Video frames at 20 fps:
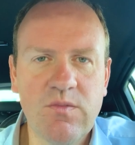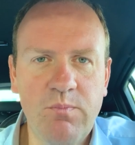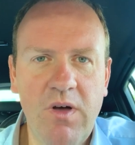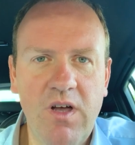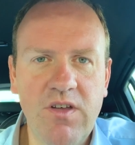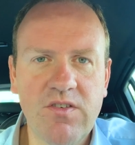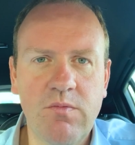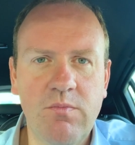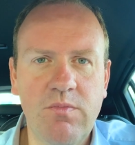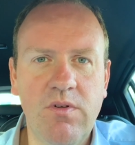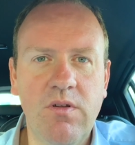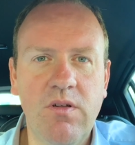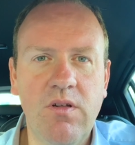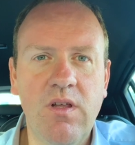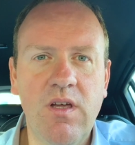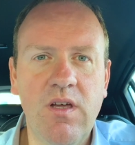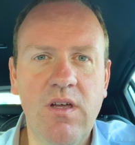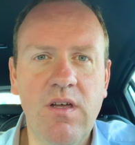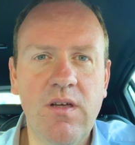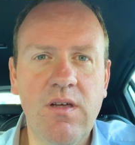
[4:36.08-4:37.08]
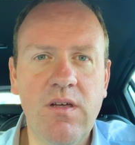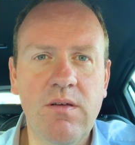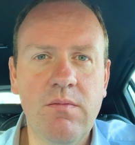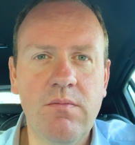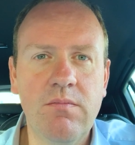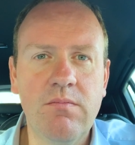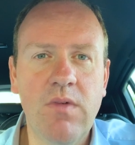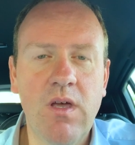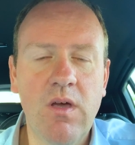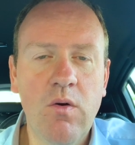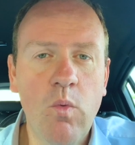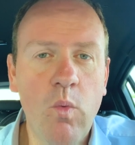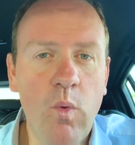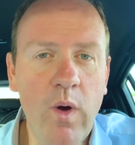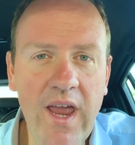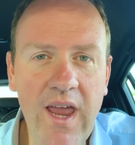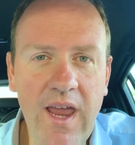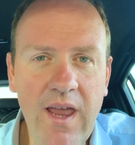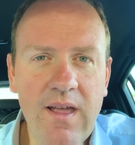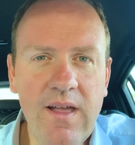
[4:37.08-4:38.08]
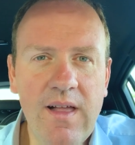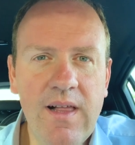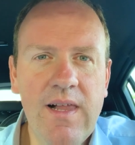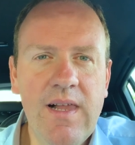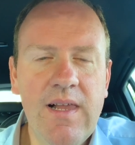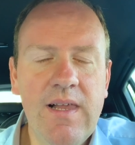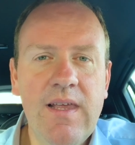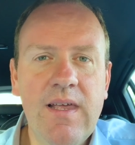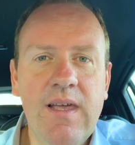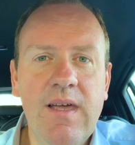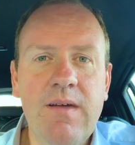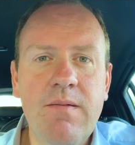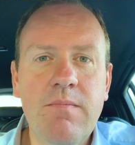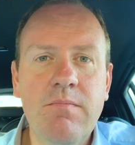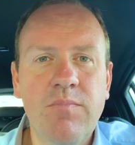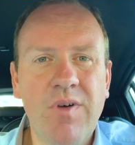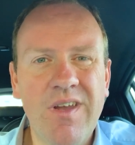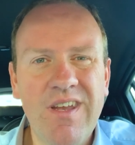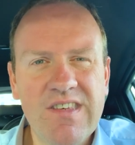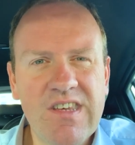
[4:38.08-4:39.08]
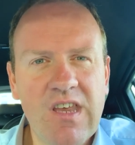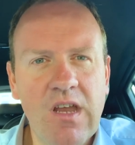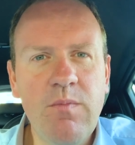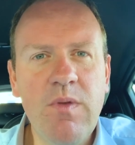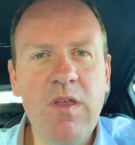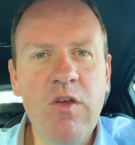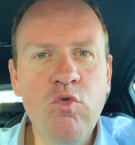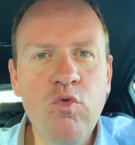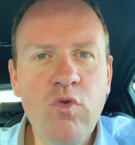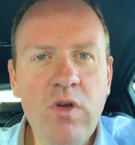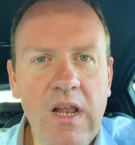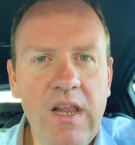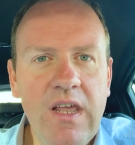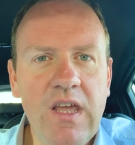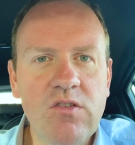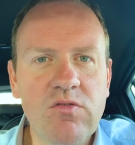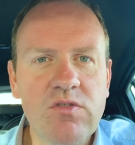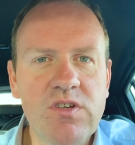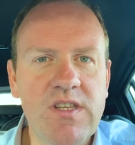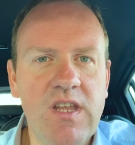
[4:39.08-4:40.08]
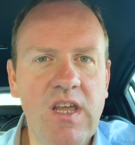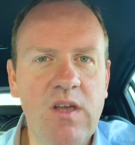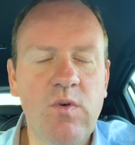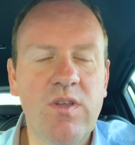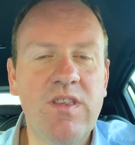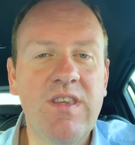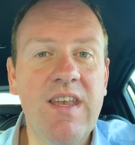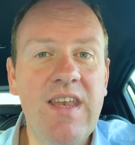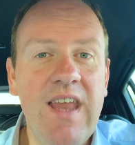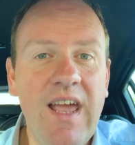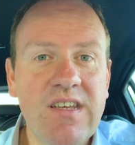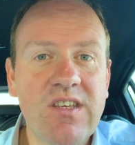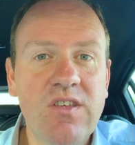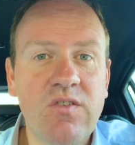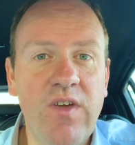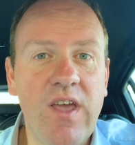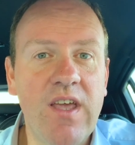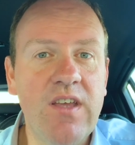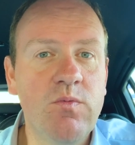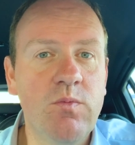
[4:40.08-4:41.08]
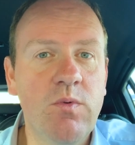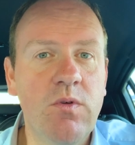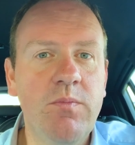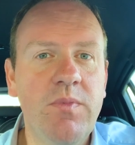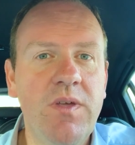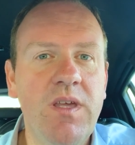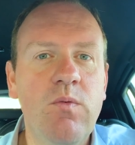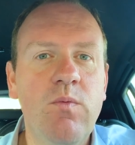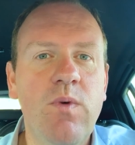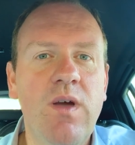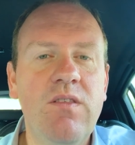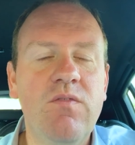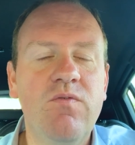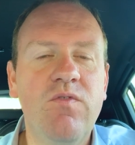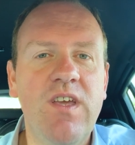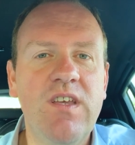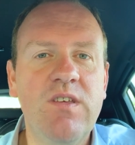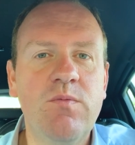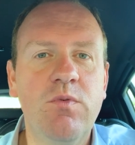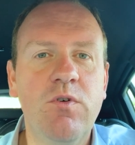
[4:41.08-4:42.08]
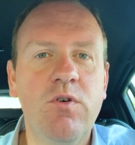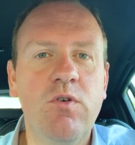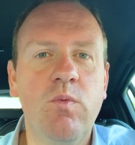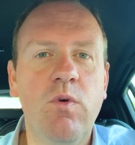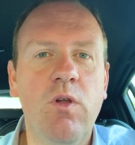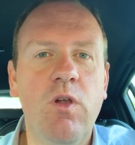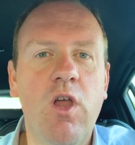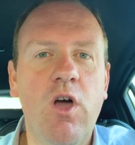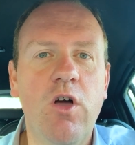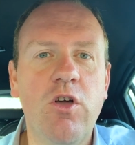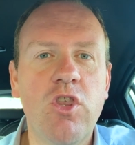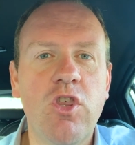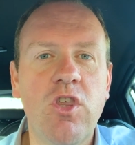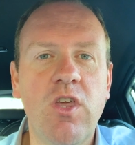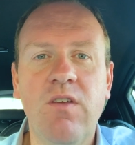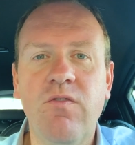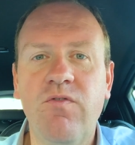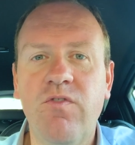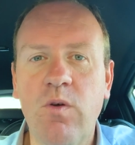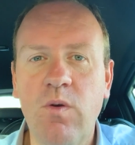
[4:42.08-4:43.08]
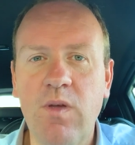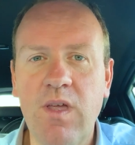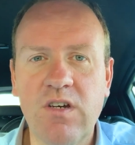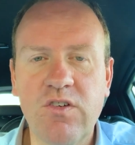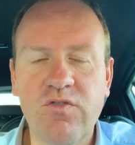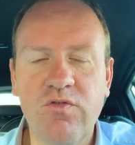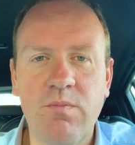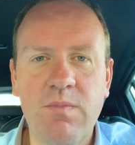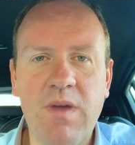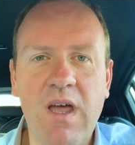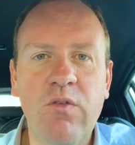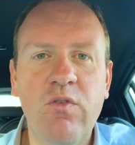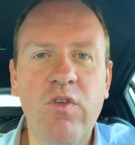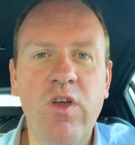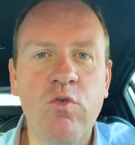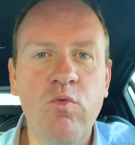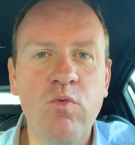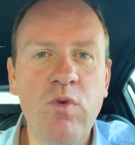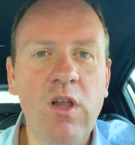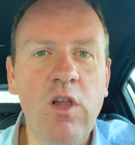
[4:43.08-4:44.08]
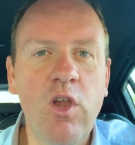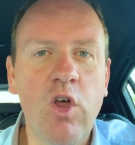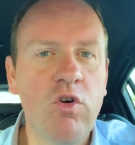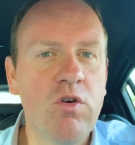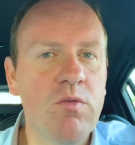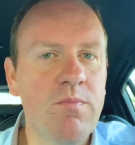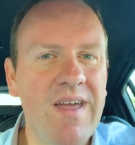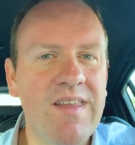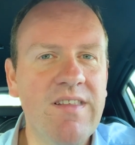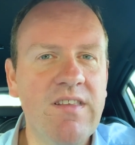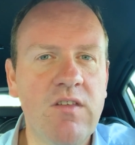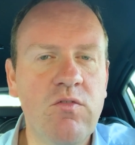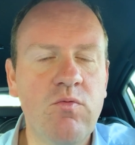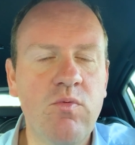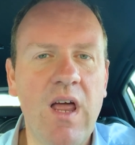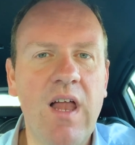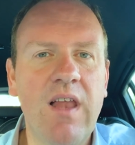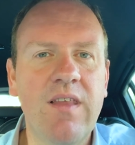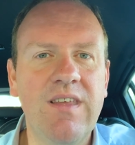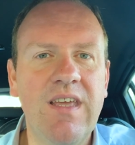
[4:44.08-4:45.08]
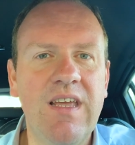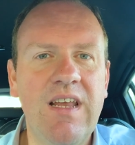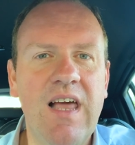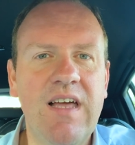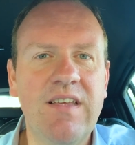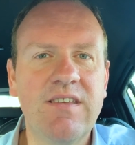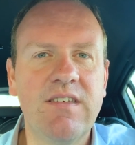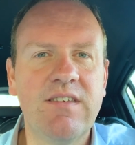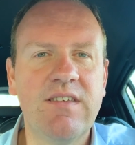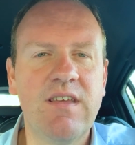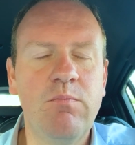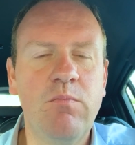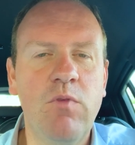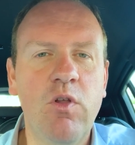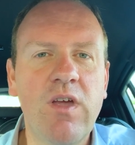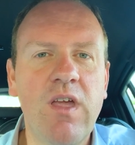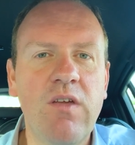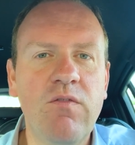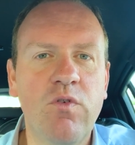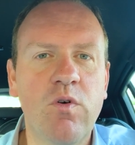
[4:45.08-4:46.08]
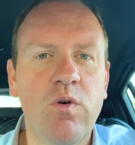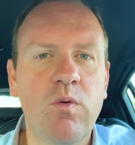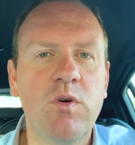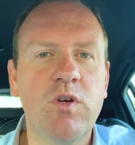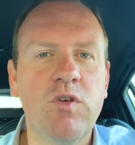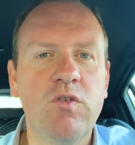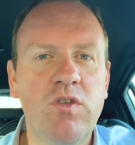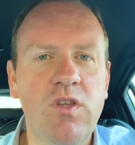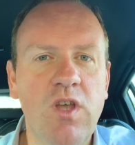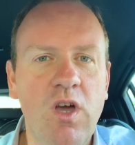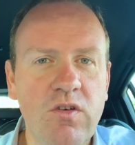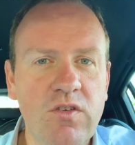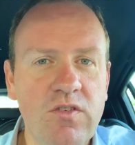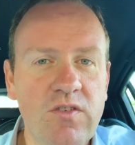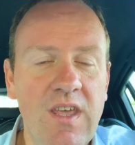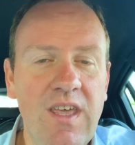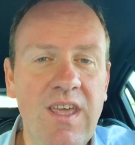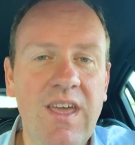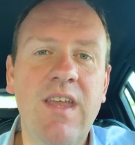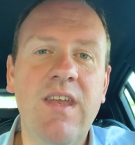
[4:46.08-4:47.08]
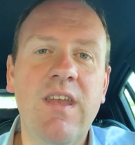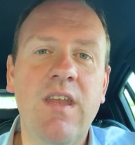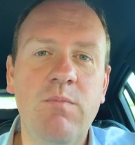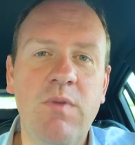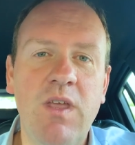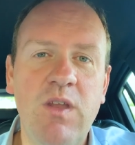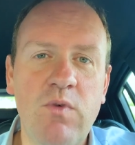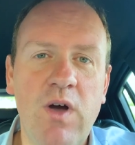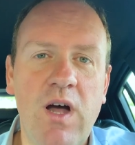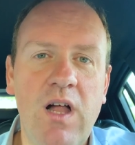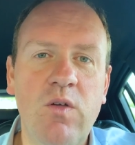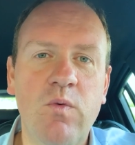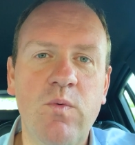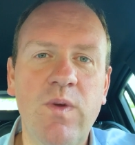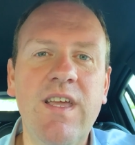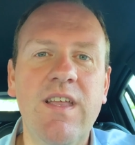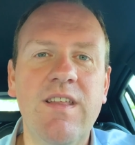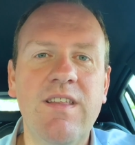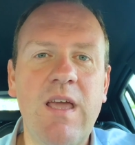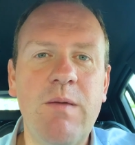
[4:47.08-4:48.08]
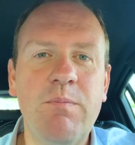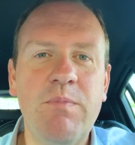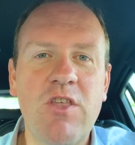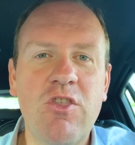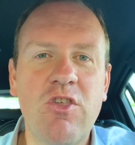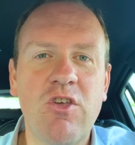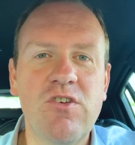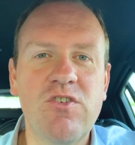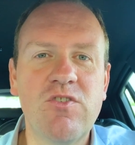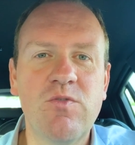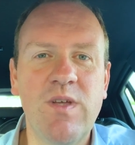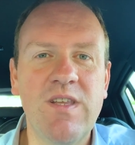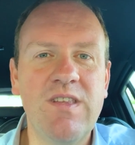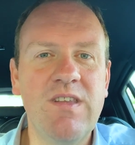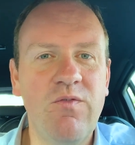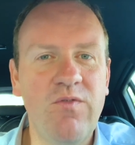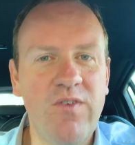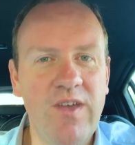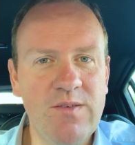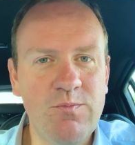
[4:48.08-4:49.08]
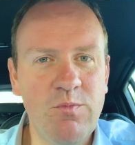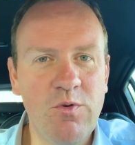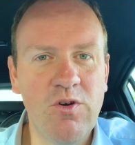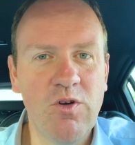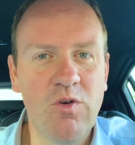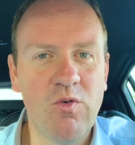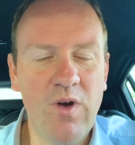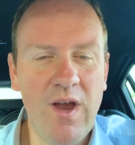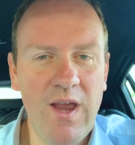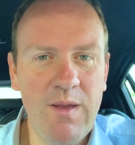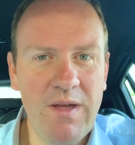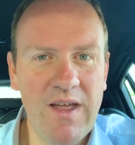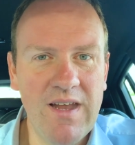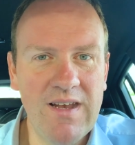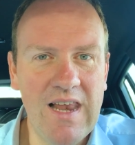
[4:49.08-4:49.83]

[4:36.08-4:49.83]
possible way. But it's going to be really interesting what the next phase will be when Facebook will launch in a few years from now their real augmented reality glasses. I'm looking forward to those. And in meanwhile, we can take pictures with the Facebook Ray-Ban